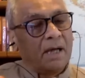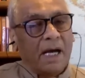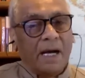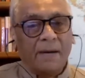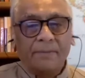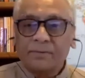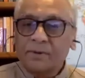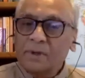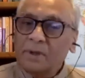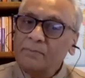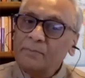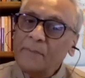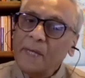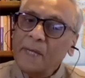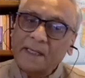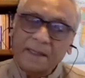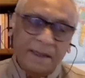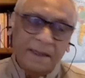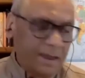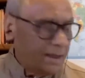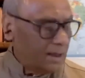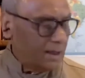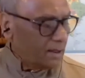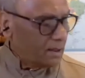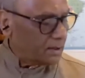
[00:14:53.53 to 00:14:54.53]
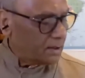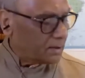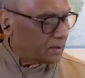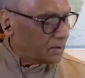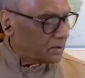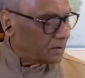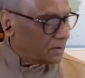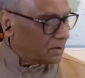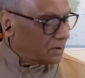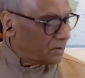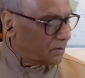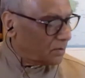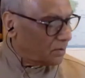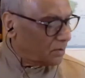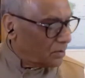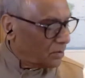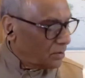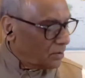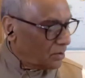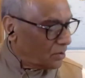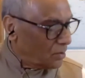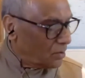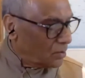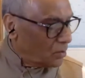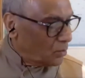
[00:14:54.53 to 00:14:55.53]
after many years,
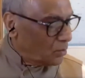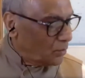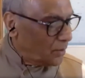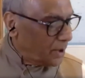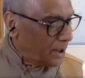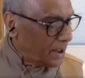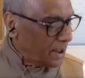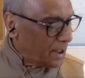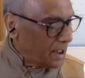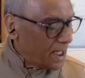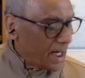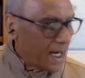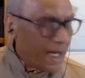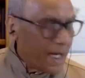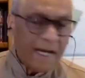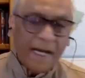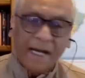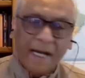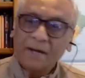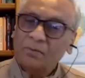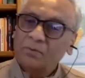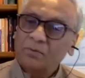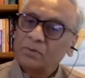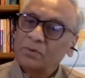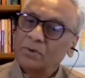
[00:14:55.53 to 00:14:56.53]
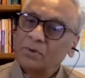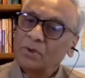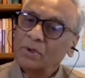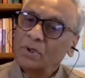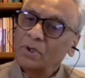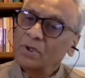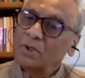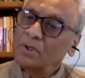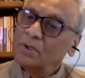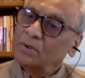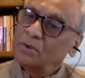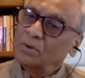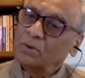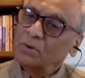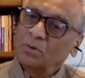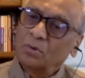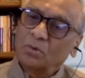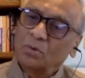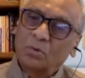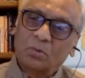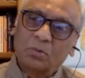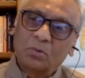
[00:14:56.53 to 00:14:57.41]
we have to